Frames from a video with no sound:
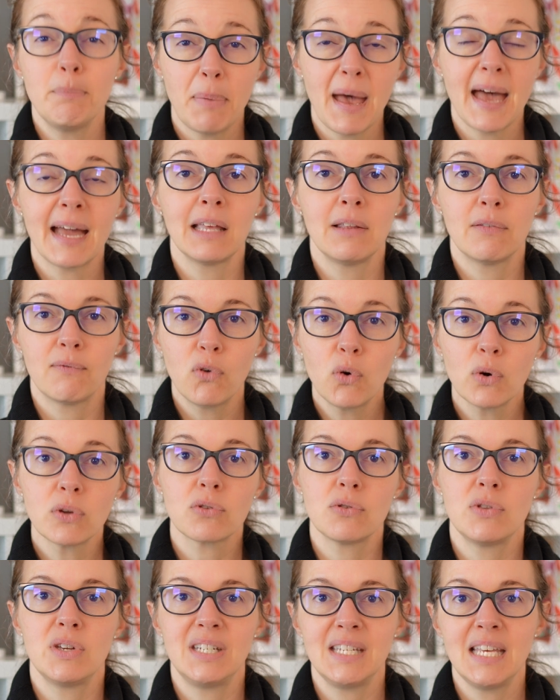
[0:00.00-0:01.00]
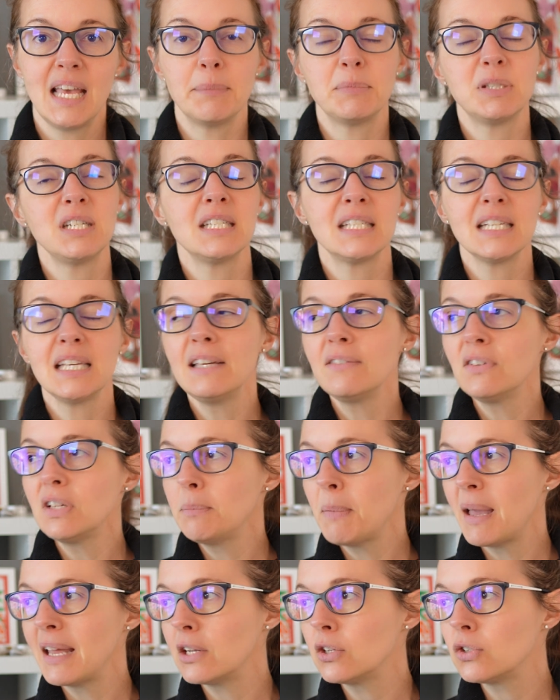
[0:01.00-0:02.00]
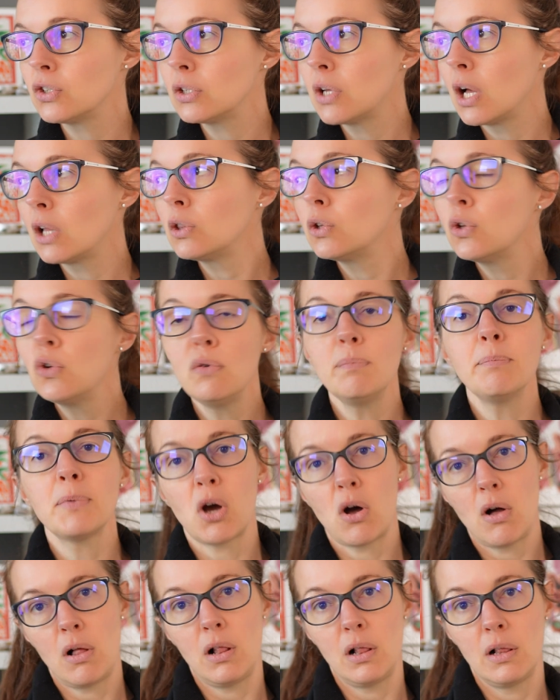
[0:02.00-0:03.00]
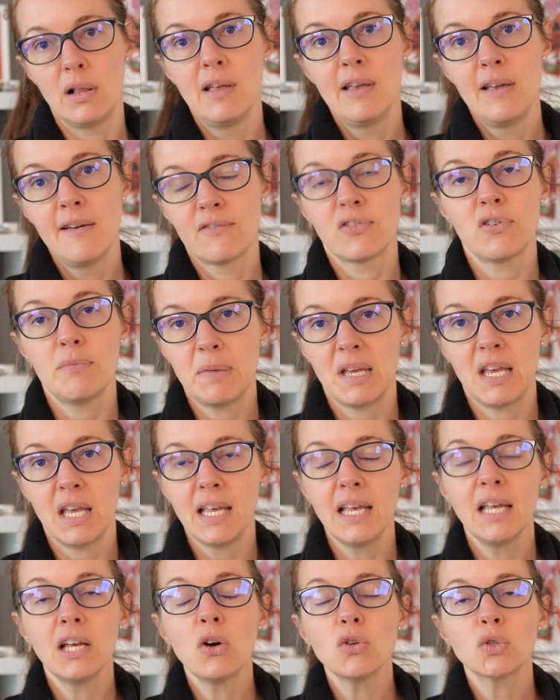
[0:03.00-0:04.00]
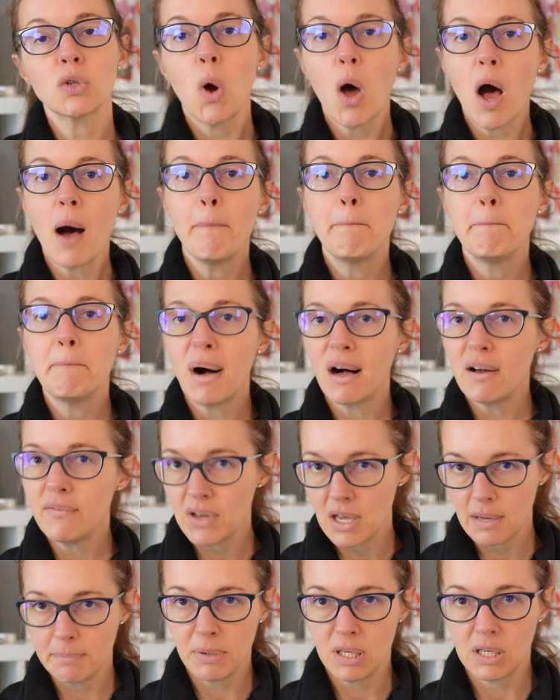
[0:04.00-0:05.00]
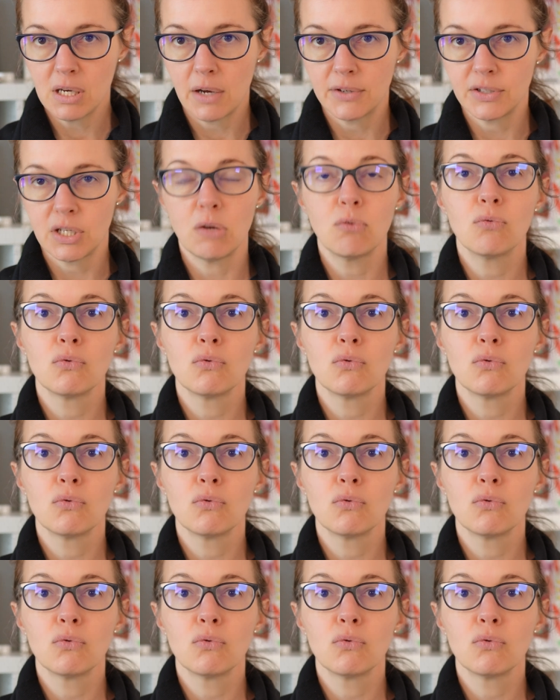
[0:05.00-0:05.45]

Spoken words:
back and forth through the DMs. He's even made a Loom call for me. He goes above and beyond. He